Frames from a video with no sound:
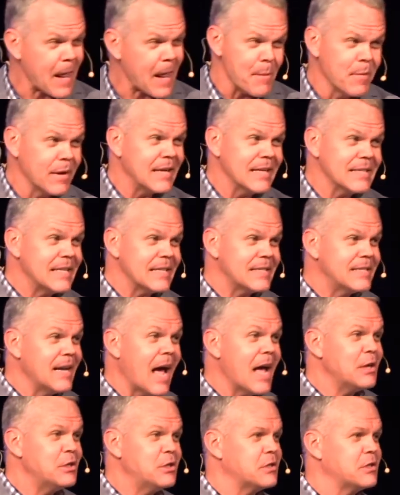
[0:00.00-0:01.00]
Because it's
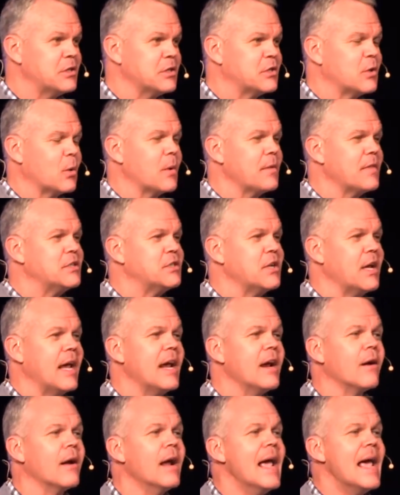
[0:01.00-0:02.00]
not just a story that you
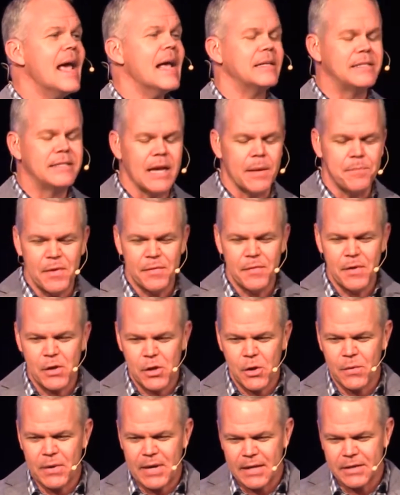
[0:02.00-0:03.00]
hear, it's something that
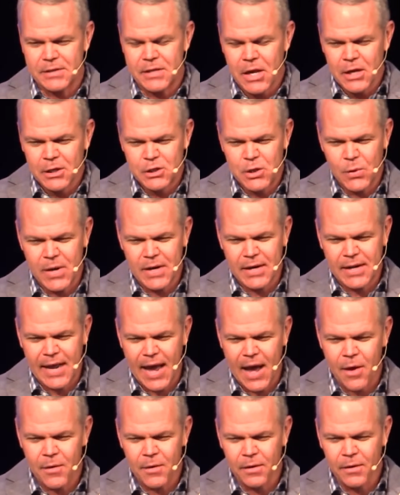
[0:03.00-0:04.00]
you get to
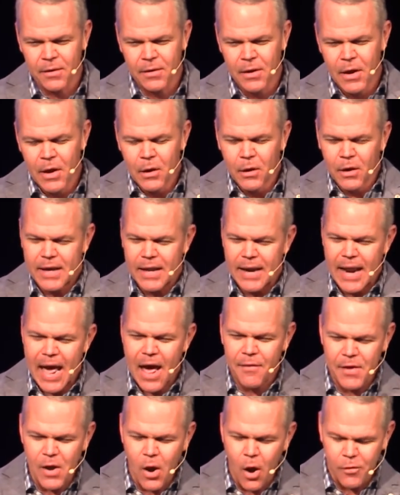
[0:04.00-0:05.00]
encounter. Look at
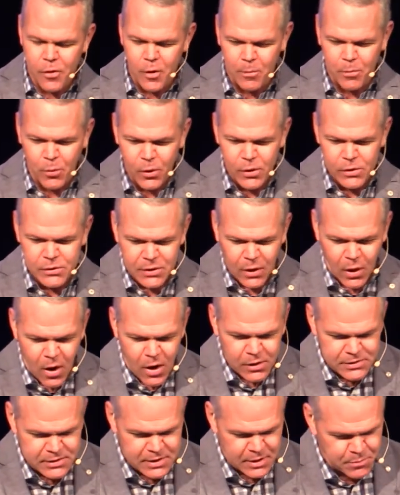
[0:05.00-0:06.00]
how the author Bruce
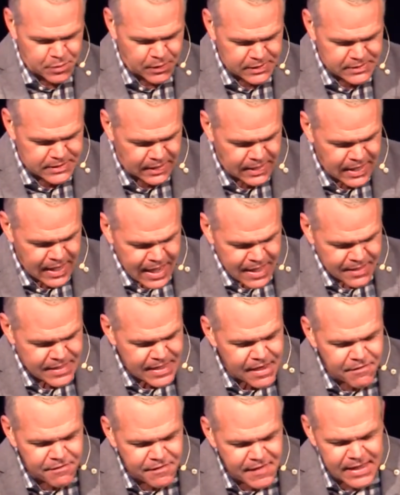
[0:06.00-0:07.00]
Larson puts it.
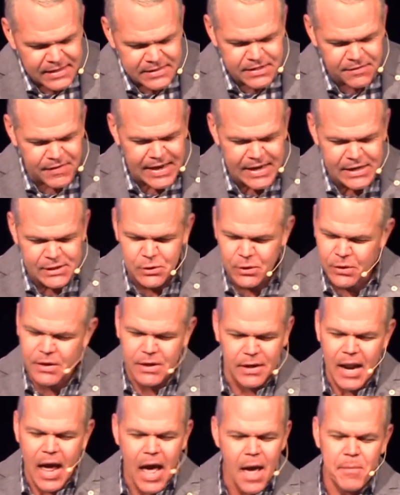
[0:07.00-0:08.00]
"The events of Easter
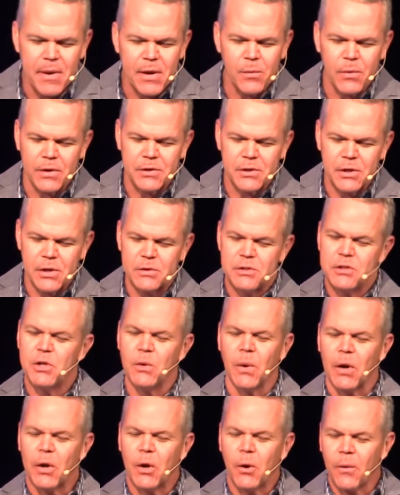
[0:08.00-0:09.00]
could not be reduced
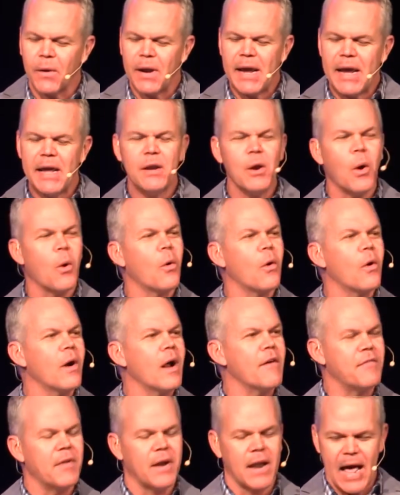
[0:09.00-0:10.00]
to a creed or
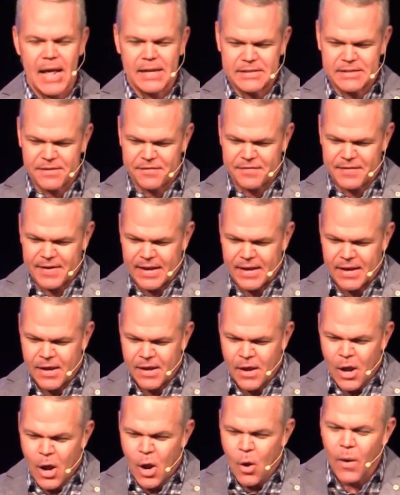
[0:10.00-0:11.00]
a philosophy.
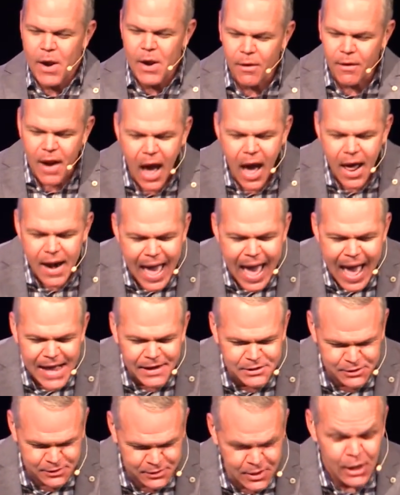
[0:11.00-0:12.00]
We are not
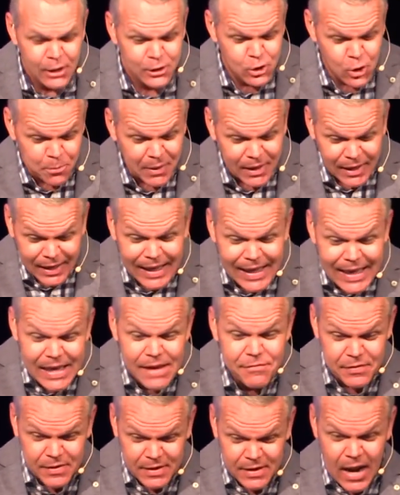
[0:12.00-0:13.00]
asked to
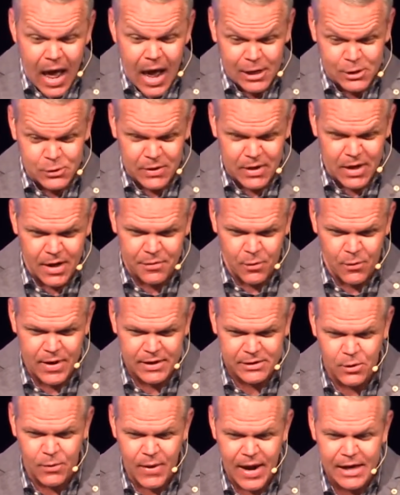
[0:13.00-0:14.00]
believe the doctrine of the
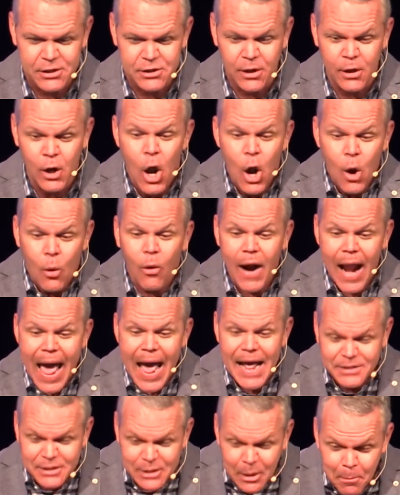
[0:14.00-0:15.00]
resurrection. We're
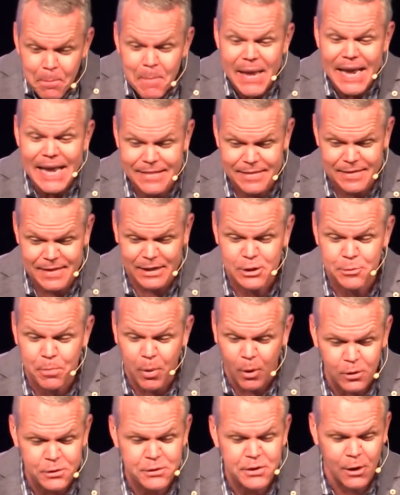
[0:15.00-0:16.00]
asked to meet this
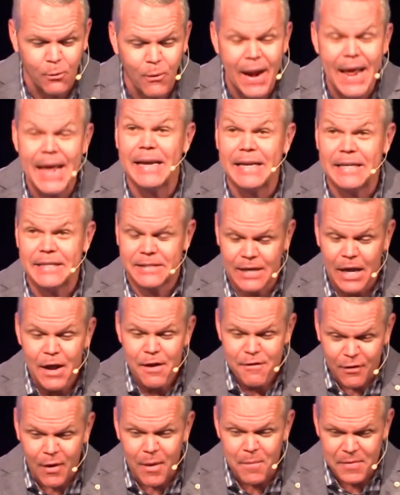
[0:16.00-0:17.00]
person raised
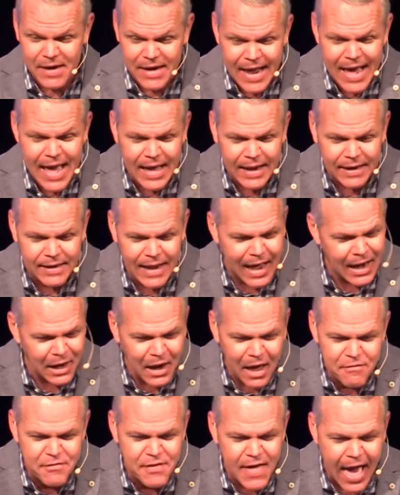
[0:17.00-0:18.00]
from the dead." I
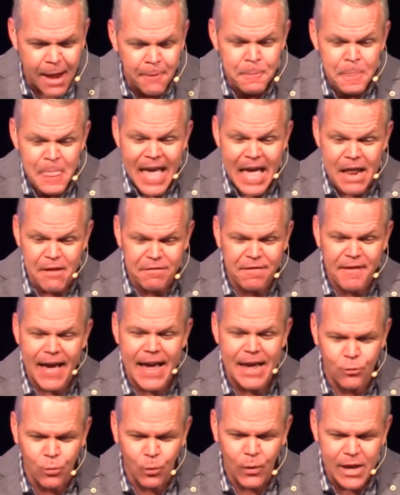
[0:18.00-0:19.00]
love that. In
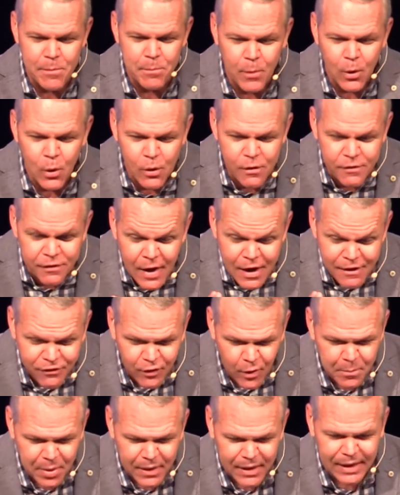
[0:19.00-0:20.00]
faith, we move
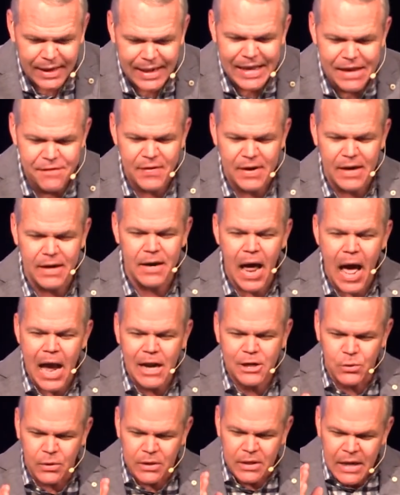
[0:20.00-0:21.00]
from belief in a
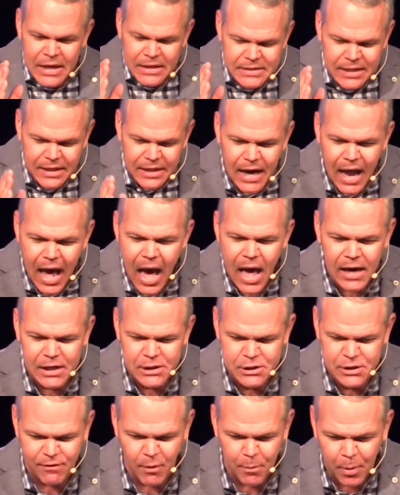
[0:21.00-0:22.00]
doctrine to
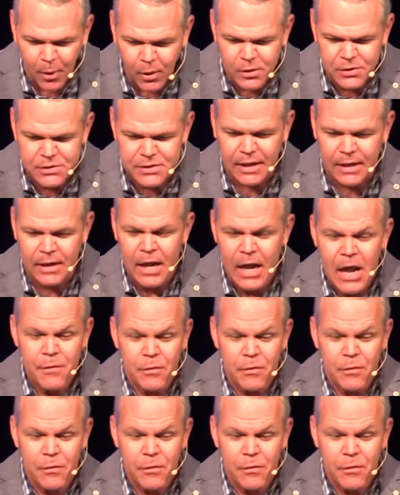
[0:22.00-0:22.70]
knowledge of a person.